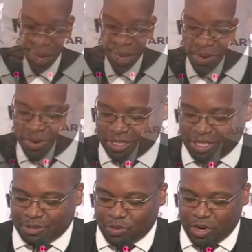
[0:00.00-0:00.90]
Our host
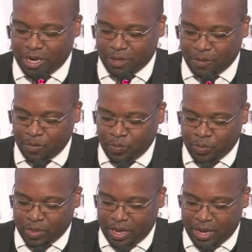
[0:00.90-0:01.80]
this morning
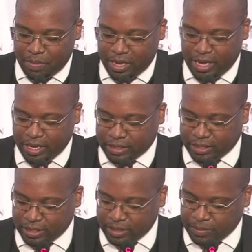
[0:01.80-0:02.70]

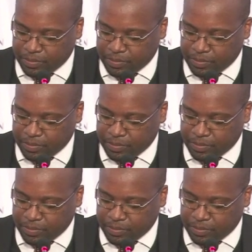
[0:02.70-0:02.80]
is